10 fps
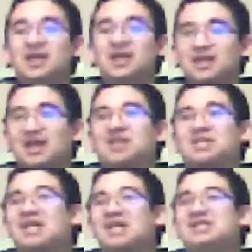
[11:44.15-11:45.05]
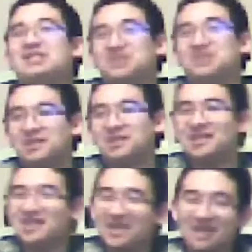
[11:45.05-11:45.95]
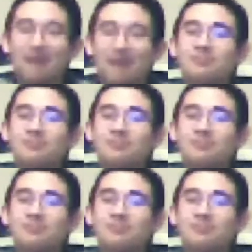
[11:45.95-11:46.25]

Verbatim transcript: get excited, dude," that